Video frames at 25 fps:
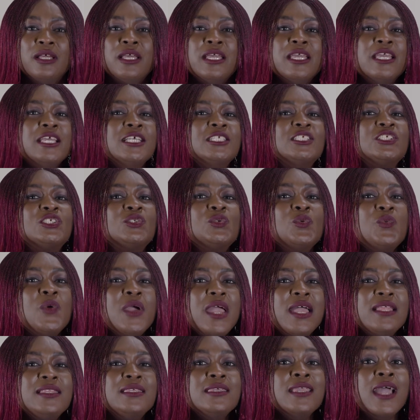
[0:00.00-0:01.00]
It's where
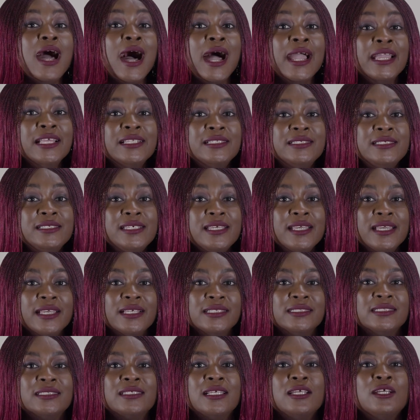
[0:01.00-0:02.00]
the
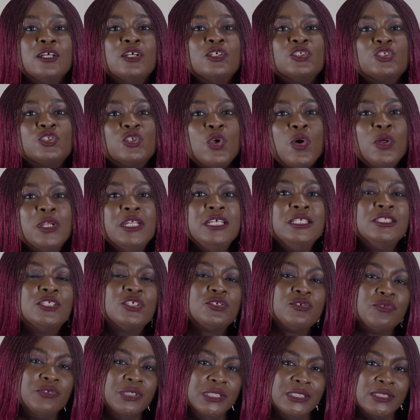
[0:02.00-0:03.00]
ideas turn into
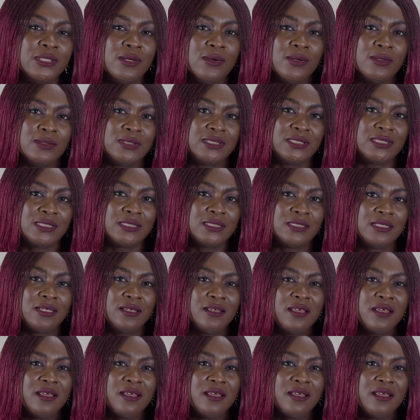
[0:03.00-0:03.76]
results.